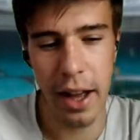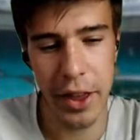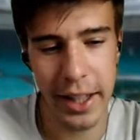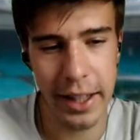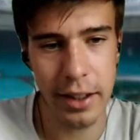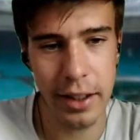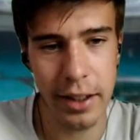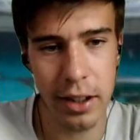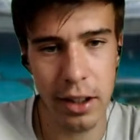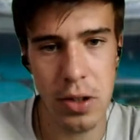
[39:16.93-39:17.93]
I think he
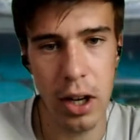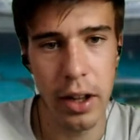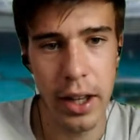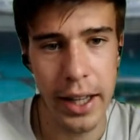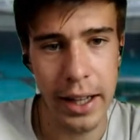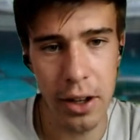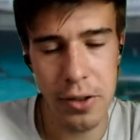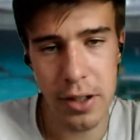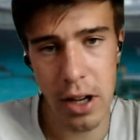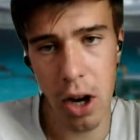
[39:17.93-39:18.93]

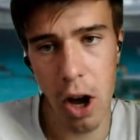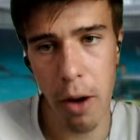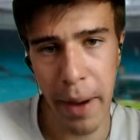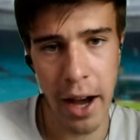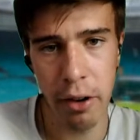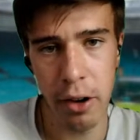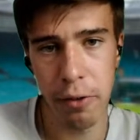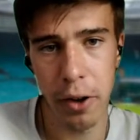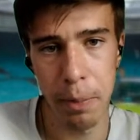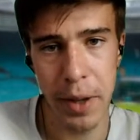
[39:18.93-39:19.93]
loses a lot of power
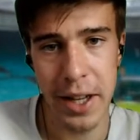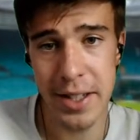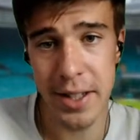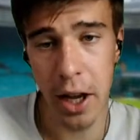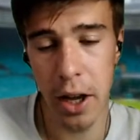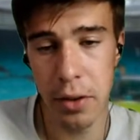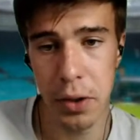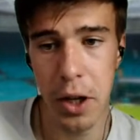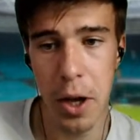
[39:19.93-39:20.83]
from his serve,